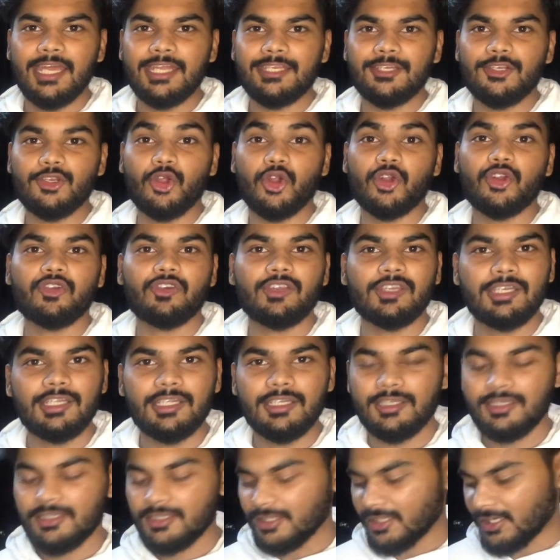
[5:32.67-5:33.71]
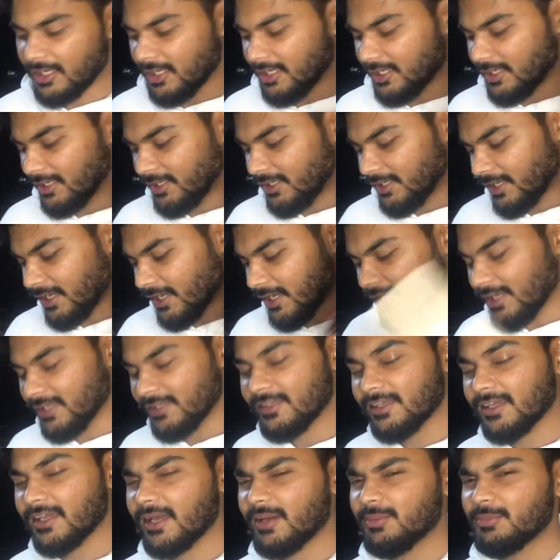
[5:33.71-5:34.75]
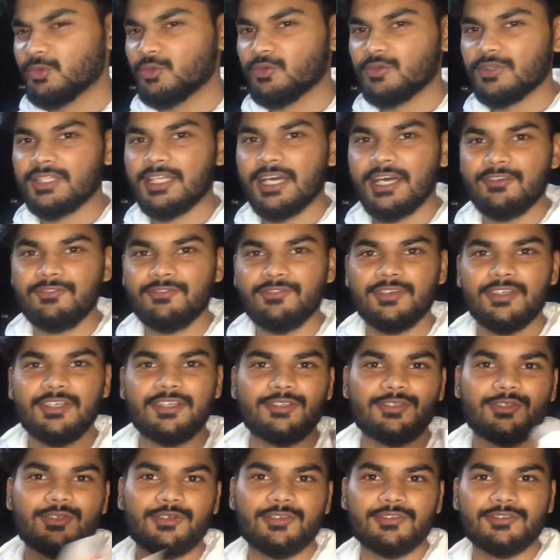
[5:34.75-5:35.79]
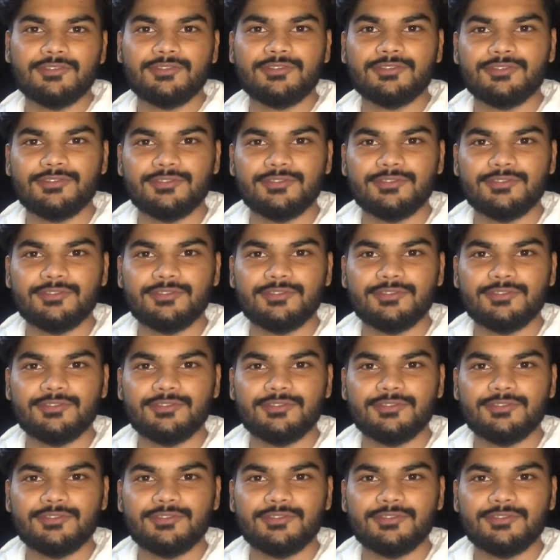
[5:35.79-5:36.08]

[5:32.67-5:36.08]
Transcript: I did not read it. I think I'm over that phase of